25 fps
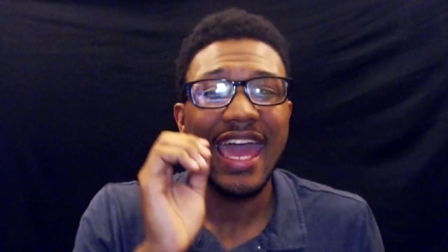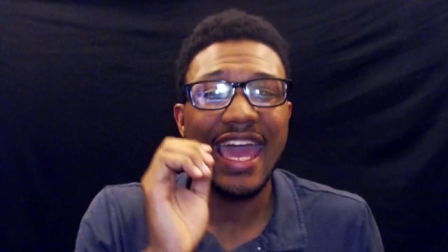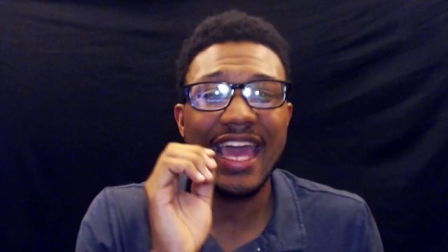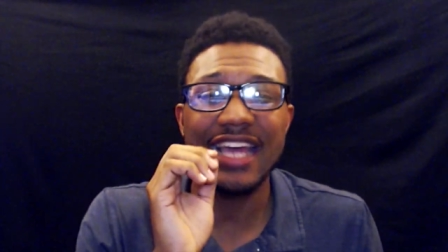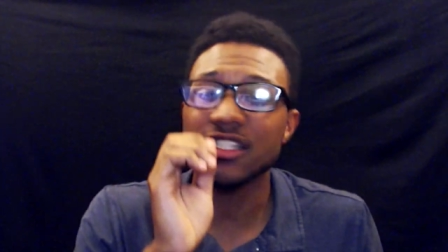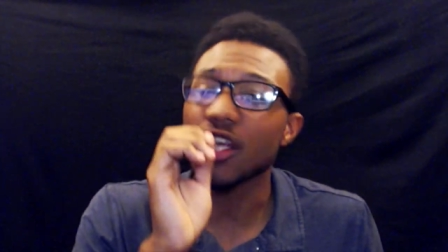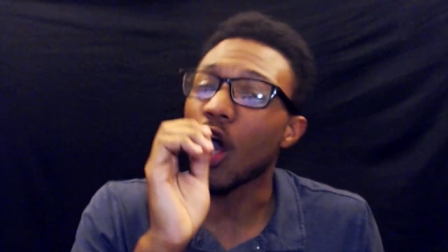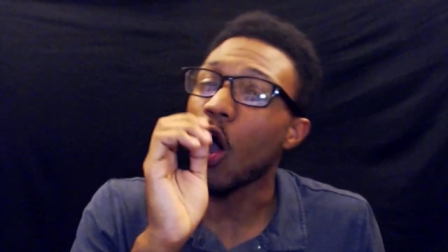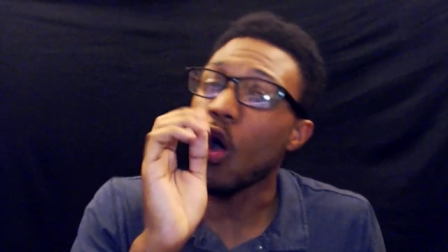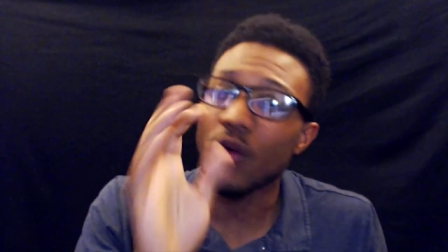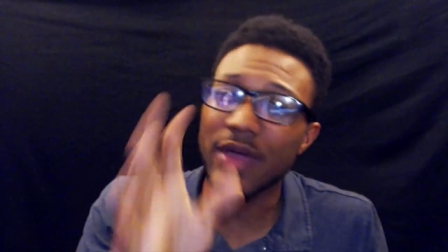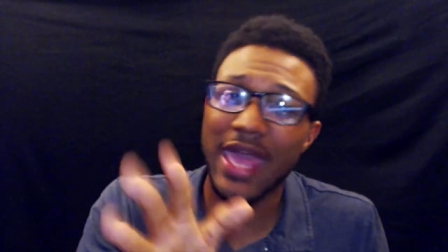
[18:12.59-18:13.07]

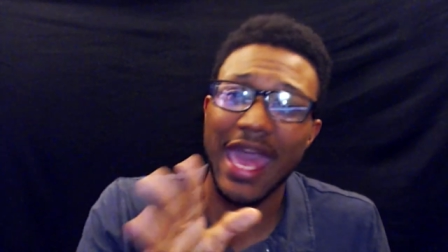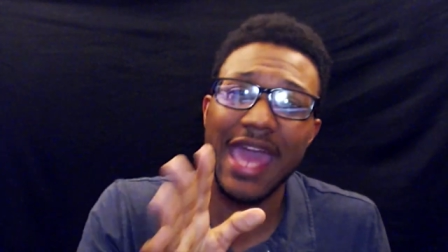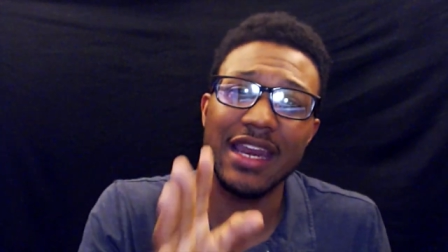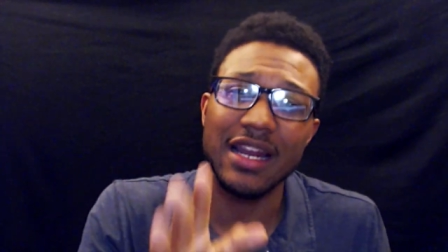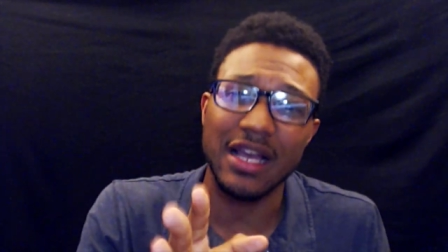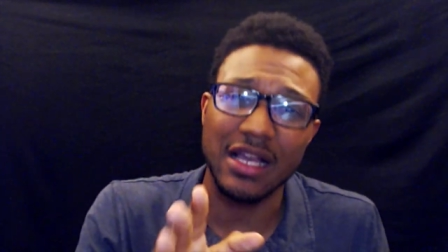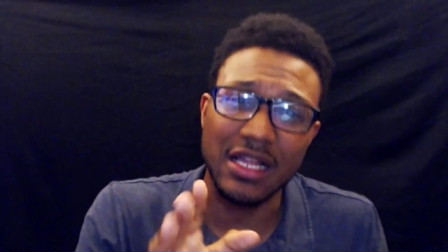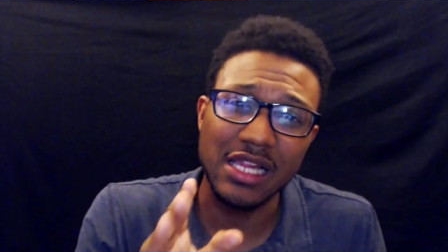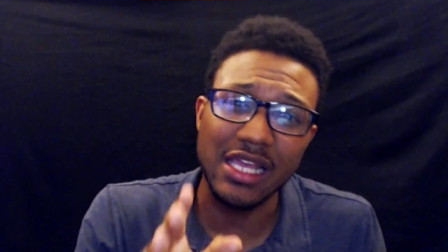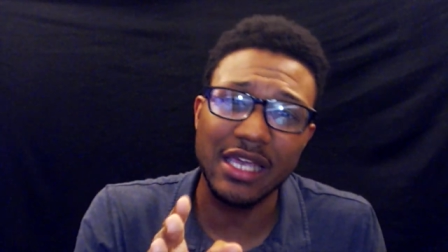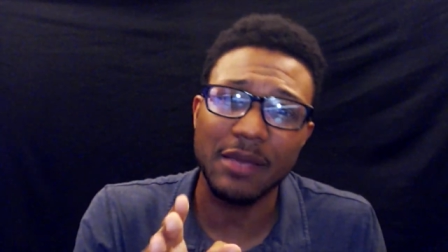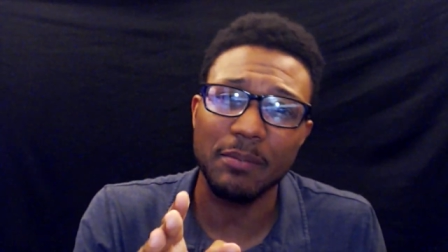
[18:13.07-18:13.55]
It's okay
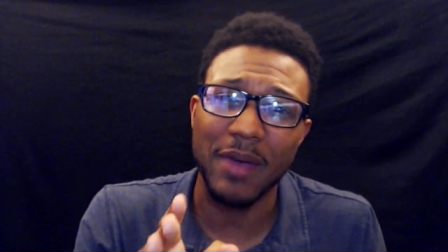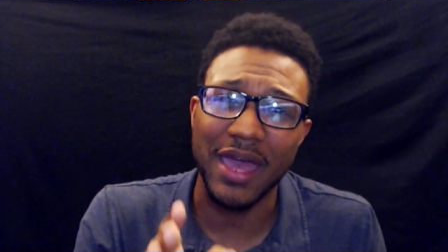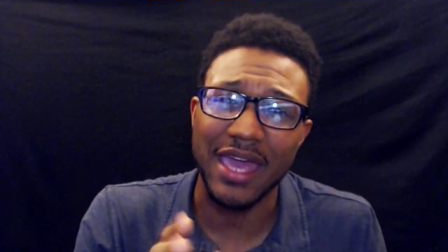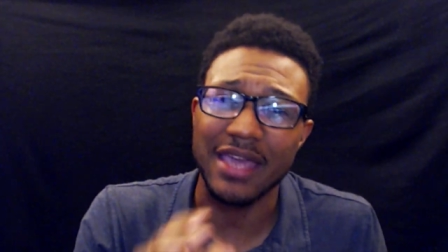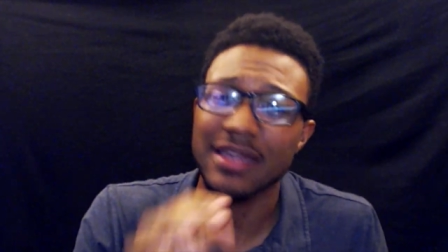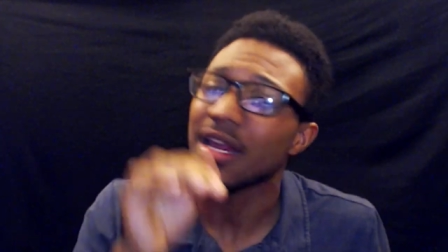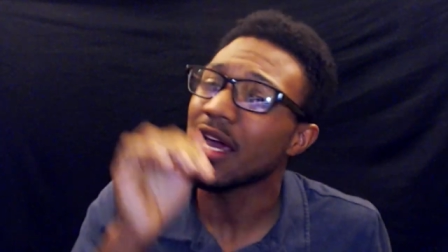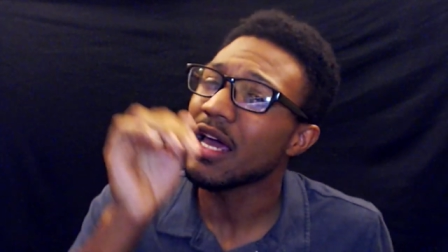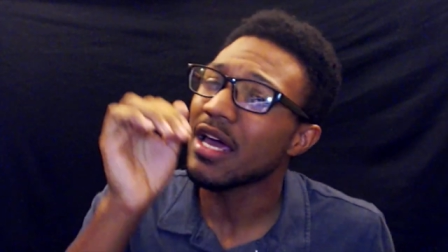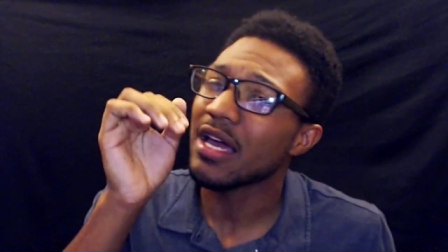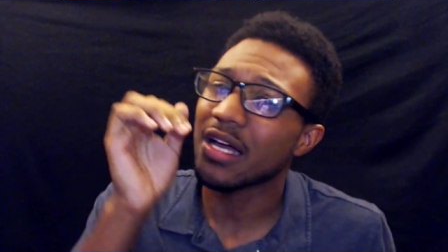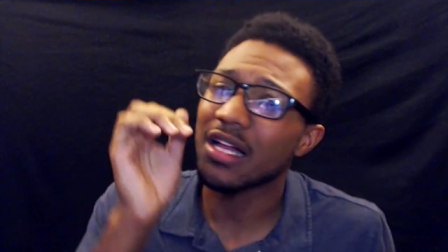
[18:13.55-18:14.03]
to
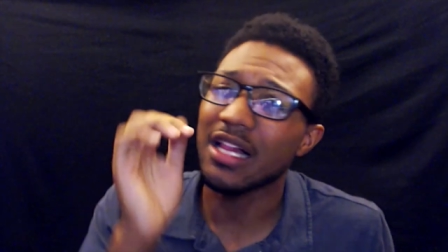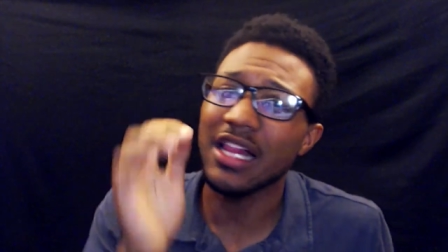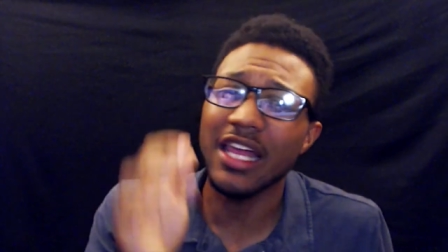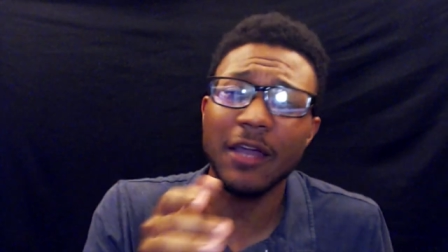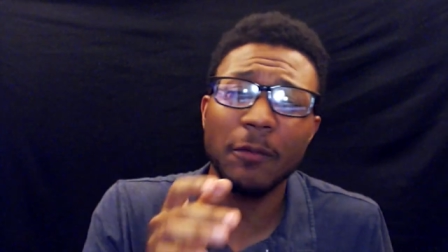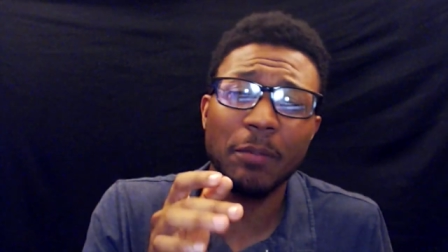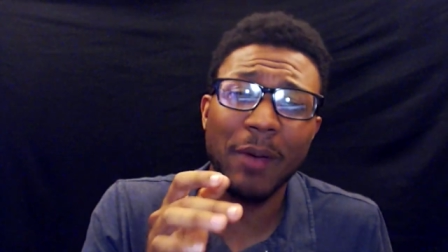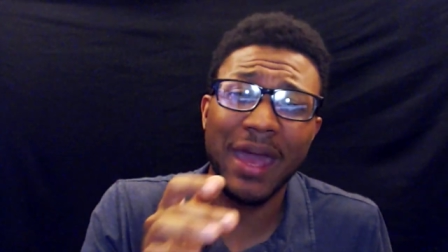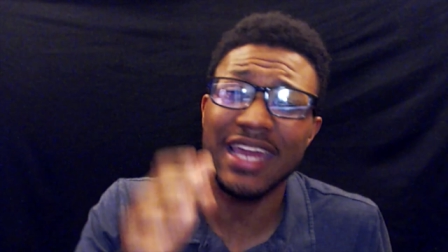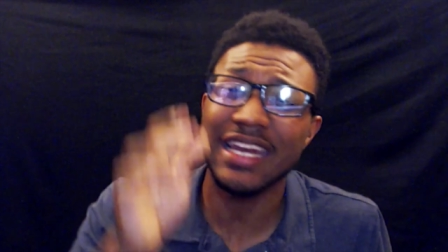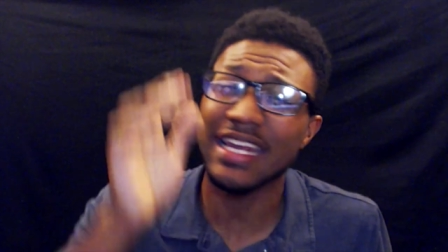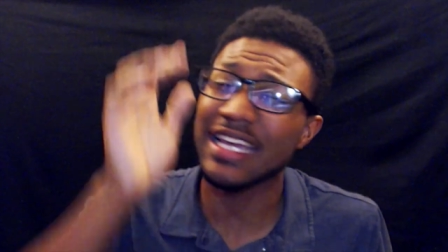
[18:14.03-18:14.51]
clickbait.
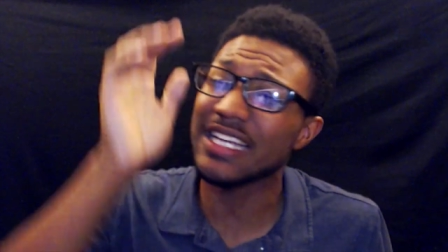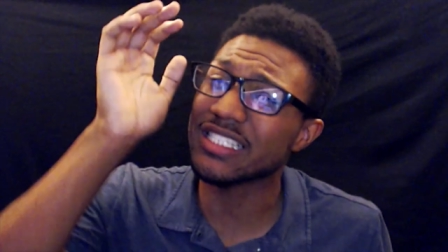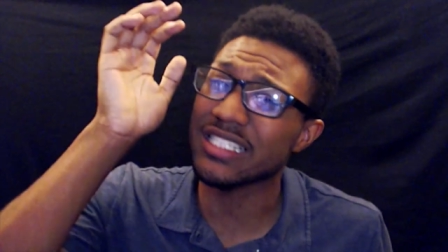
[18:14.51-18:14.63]
Clickbait